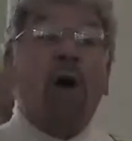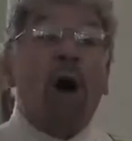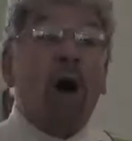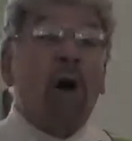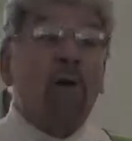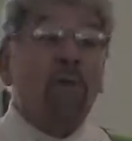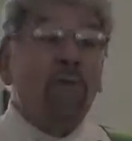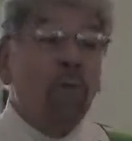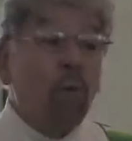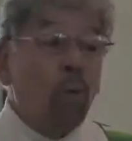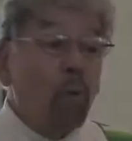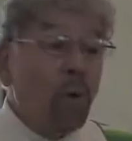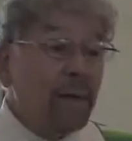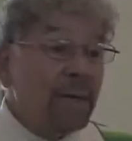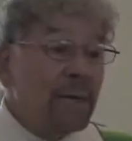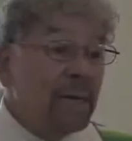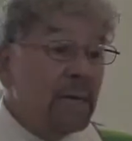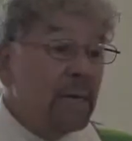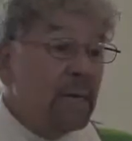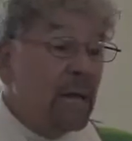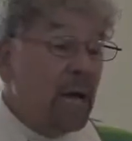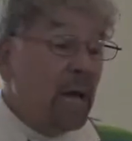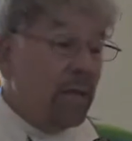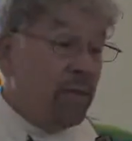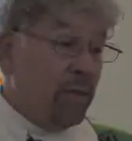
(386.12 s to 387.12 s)
of one
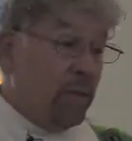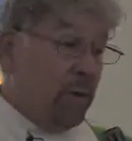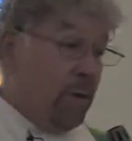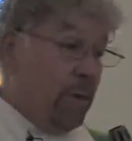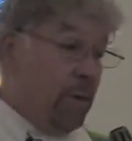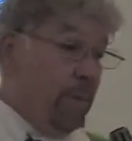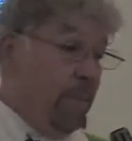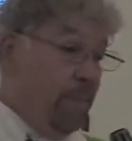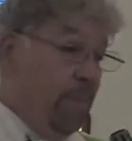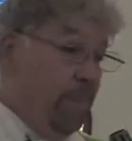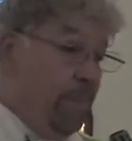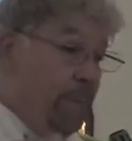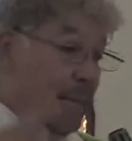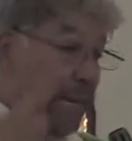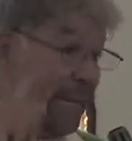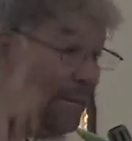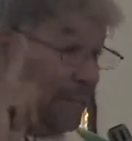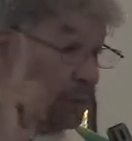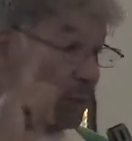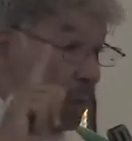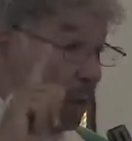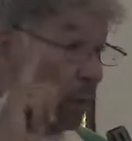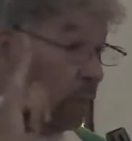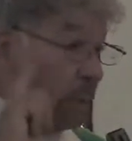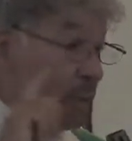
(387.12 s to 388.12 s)
another.
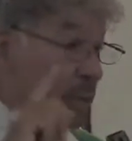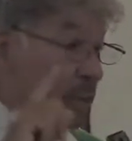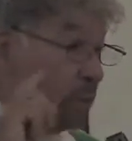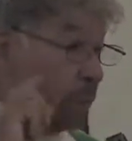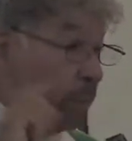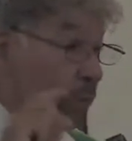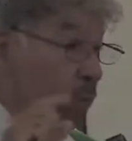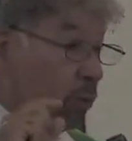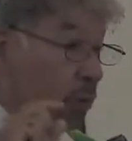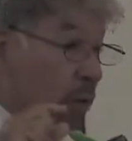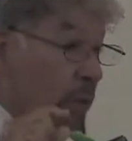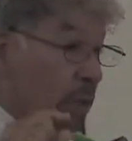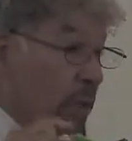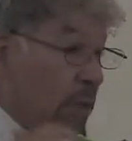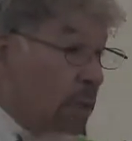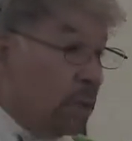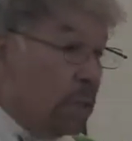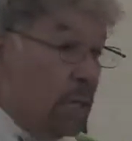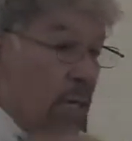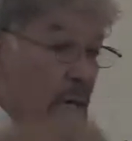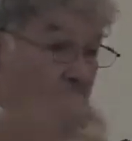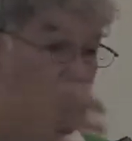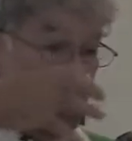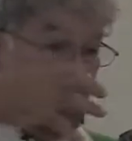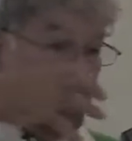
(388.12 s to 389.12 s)
That's always important.
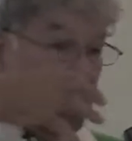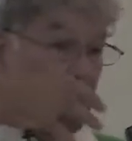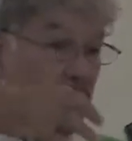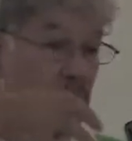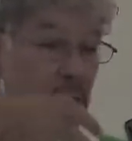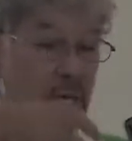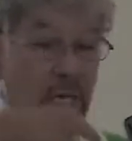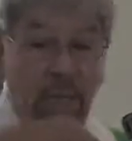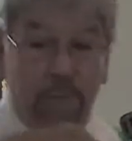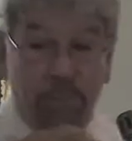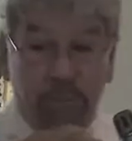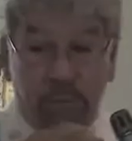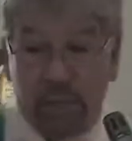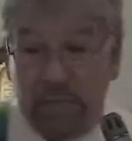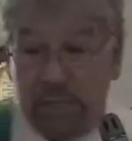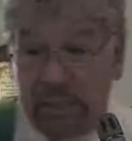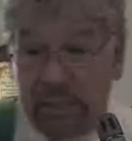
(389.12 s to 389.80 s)
We don't keep